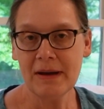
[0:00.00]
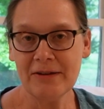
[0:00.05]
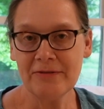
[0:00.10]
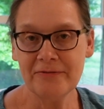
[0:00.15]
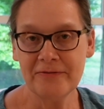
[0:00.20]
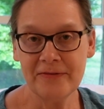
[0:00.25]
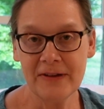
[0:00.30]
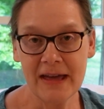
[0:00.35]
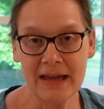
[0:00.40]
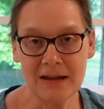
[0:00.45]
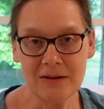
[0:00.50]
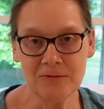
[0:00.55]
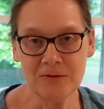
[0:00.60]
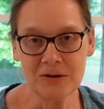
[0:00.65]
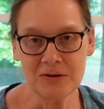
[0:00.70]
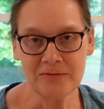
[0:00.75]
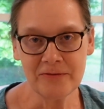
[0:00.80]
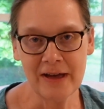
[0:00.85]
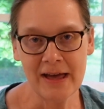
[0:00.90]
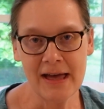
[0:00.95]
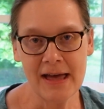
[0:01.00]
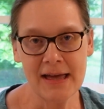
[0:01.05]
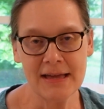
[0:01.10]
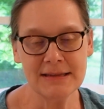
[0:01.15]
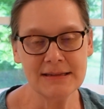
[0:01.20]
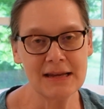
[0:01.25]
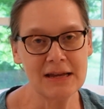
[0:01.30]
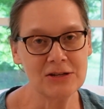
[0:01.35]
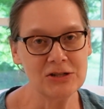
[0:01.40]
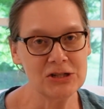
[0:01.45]
my favorite
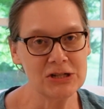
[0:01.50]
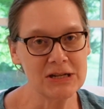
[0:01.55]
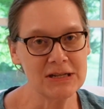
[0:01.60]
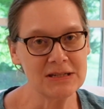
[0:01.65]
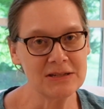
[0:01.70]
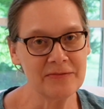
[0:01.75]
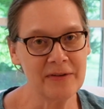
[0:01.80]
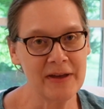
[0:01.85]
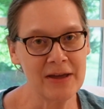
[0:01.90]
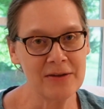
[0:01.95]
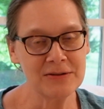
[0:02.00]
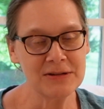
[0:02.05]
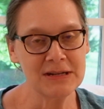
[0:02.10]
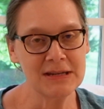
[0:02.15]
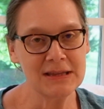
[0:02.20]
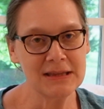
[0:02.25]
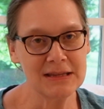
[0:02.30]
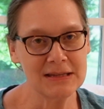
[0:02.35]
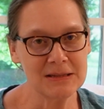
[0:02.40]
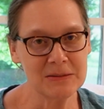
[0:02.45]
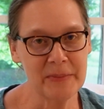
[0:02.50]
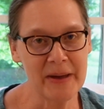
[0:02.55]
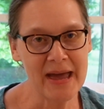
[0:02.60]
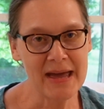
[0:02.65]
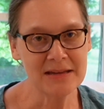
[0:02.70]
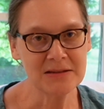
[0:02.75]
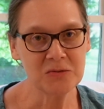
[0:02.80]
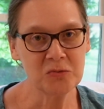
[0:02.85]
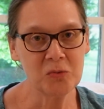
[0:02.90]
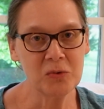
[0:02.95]
finds, I just found it this
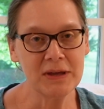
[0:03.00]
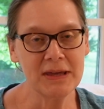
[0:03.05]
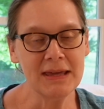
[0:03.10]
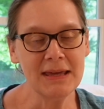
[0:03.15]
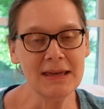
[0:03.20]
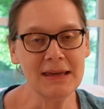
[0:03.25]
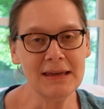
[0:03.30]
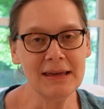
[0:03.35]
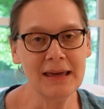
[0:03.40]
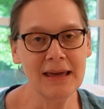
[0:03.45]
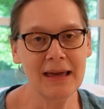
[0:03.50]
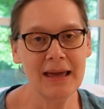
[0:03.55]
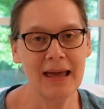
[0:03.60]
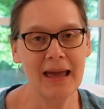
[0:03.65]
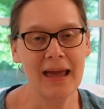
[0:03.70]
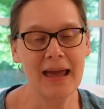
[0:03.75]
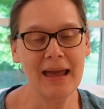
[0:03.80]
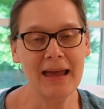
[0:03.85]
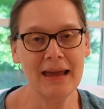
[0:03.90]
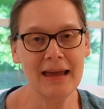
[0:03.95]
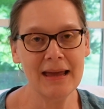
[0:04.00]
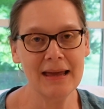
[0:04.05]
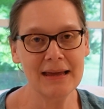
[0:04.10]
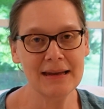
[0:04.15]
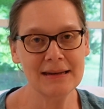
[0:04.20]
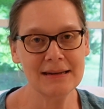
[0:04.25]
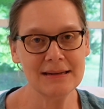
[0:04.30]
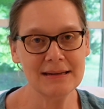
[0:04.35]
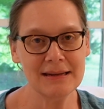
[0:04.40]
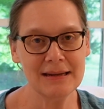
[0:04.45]
past week,
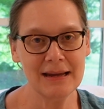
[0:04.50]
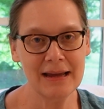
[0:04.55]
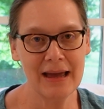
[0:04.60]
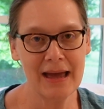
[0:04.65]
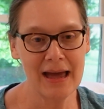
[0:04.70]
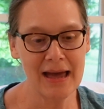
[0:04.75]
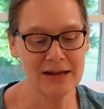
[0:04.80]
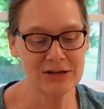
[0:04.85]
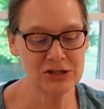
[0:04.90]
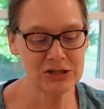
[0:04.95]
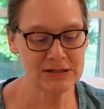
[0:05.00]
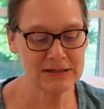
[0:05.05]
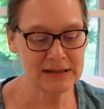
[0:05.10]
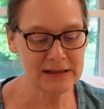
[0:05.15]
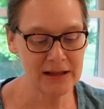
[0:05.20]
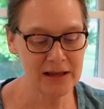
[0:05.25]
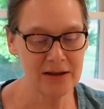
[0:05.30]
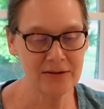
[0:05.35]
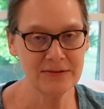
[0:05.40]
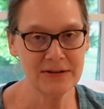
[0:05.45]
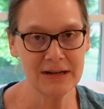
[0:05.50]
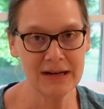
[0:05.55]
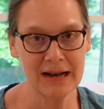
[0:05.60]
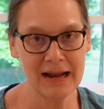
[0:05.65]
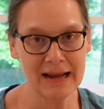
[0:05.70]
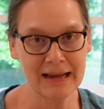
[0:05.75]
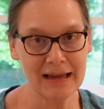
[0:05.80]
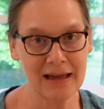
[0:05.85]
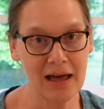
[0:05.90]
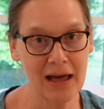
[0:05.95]
and I just loved it, and
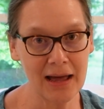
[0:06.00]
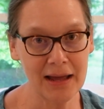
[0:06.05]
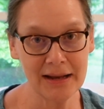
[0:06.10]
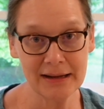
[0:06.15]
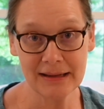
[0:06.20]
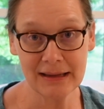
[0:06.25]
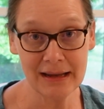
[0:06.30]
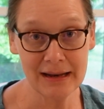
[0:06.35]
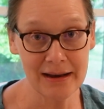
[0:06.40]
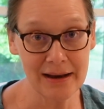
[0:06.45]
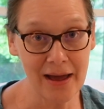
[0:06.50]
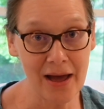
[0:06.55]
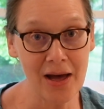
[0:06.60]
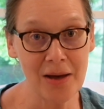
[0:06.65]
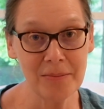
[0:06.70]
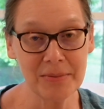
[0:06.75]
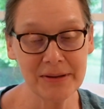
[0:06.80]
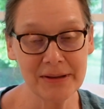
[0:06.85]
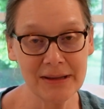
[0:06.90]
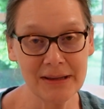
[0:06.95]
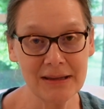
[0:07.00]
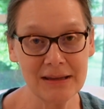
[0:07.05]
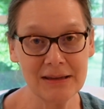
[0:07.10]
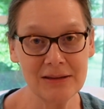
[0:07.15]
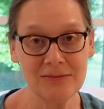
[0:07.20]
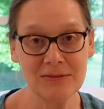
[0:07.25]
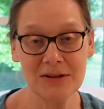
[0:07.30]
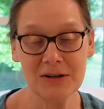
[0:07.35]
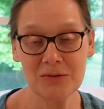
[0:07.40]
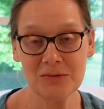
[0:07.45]
I cannot
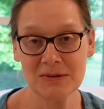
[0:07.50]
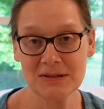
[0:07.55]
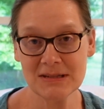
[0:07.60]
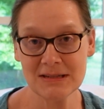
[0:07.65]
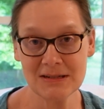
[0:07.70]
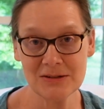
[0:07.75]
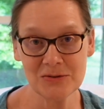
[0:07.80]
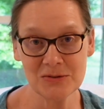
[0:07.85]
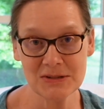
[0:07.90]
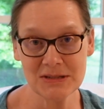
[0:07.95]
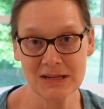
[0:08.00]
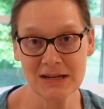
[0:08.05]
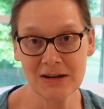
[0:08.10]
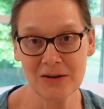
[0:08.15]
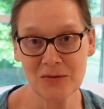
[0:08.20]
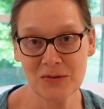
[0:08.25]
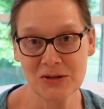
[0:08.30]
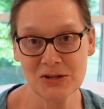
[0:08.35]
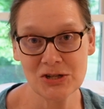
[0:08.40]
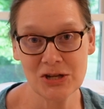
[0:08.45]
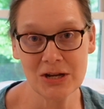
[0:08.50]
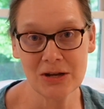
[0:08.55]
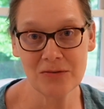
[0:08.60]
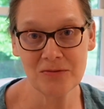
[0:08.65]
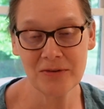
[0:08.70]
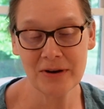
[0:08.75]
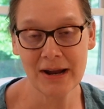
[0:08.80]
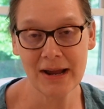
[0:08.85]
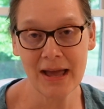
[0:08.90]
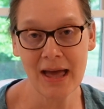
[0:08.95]
believe that it was still sitting on the
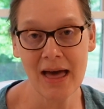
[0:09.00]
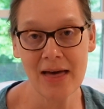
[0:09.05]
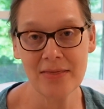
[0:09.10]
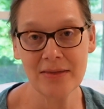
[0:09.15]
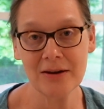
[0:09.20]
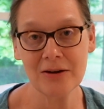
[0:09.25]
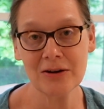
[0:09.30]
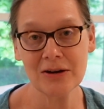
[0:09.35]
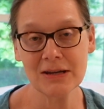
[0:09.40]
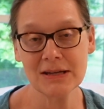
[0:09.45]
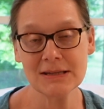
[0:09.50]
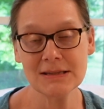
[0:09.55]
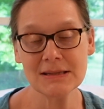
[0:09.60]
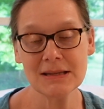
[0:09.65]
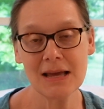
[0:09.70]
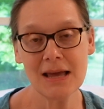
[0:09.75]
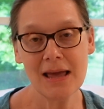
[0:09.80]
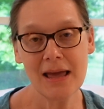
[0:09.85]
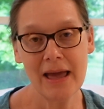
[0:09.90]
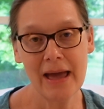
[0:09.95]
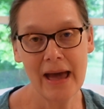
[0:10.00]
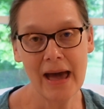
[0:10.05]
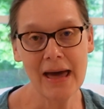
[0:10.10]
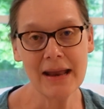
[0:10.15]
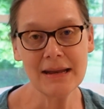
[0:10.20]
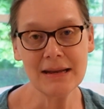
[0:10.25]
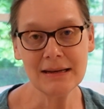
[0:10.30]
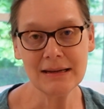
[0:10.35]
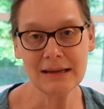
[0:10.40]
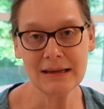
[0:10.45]
shelf when I got there, because I
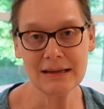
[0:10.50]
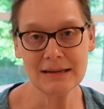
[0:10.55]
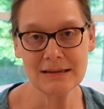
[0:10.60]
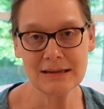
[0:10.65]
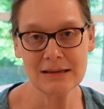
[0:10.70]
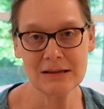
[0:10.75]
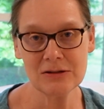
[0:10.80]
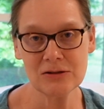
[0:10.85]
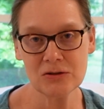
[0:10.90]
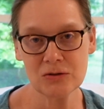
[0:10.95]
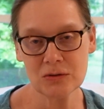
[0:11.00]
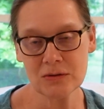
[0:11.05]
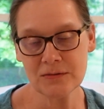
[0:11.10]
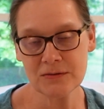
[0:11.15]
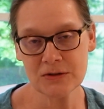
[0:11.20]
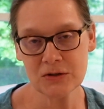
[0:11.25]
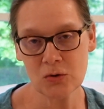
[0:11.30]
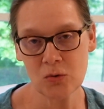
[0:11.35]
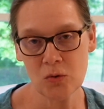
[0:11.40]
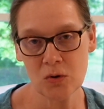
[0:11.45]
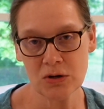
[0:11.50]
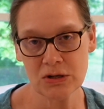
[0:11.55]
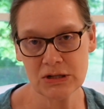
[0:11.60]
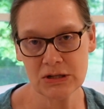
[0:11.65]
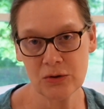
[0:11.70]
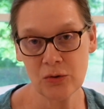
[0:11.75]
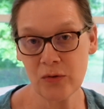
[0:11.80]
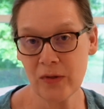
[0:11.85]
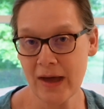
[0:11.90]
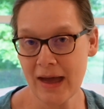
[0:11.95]
didn't get to this thrift store
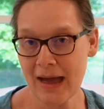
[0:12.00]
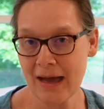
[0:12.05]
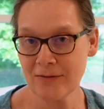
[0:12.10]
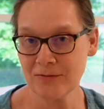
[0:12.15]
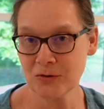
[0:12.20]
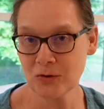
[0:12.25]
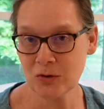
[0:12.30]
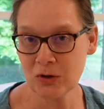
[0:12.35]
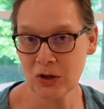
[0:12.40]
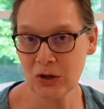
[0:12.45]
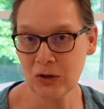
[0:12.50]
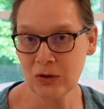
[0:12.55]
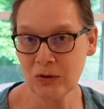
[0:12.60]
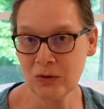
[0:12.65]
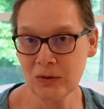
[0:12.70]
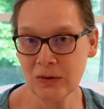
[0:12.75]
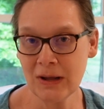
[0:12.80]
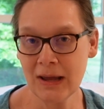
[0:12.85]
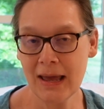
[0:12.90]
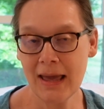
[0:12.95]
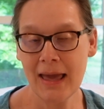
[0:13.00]
till the afternoon,